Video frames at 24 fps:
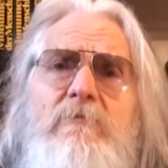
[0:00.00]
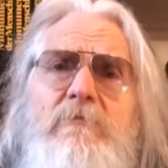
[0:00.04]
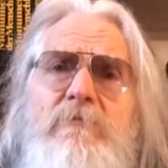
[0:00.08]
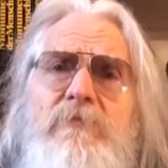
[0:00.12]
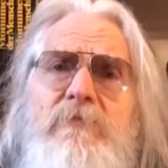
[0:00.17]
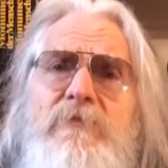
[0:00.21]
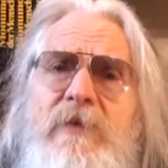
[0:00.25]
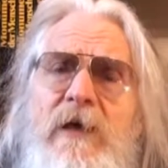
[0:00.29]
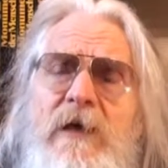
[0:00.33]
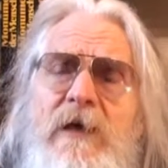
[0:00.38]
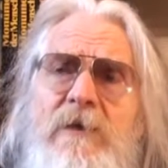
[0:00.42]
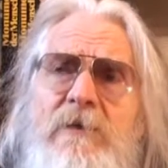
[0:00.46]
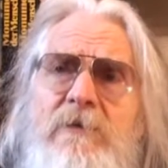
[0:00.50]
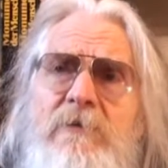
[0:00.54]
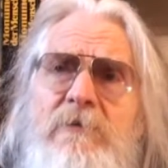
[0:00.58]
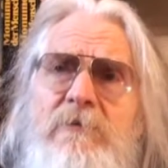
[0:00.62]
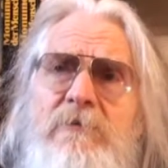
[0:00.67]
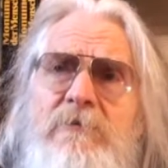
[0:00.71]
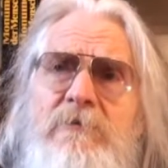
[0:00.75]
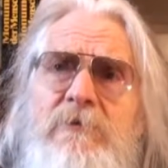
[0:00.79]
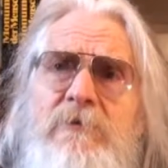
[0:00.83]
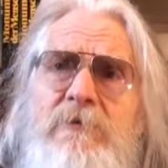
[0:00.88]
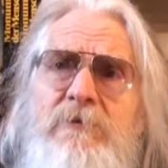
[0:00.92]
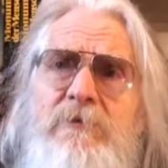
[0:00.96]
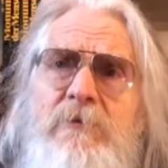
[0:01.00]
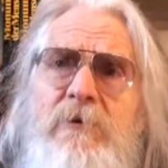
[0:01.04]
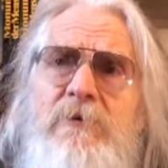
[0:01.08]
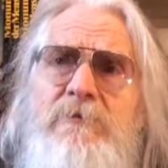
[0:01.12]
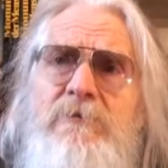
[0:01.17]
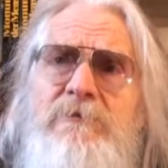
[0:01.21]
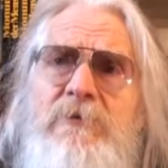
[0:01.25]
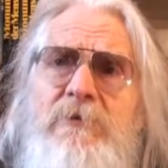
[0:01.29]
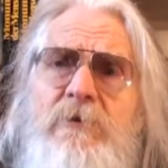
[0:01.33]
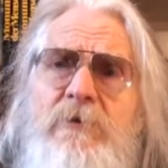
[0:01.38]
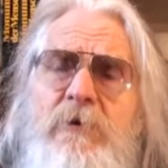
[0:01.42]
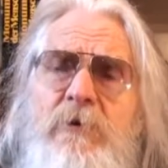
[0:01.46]
then in the
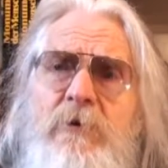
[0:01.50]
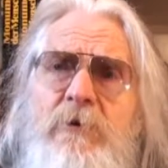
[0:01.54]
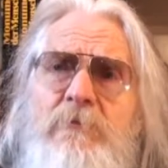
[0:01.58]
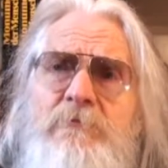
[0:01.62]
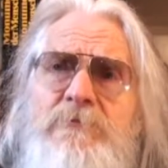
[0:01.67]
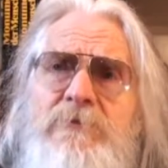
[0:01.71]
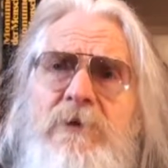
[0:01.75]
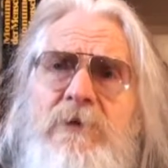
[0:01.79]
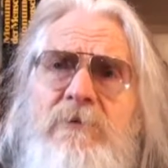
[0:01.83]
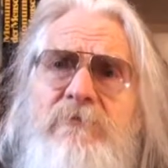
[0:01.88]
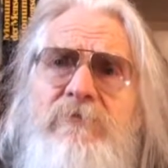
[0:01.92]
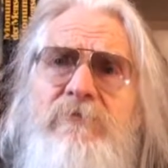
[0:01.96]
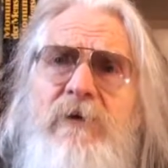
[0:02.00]
nursing homes, and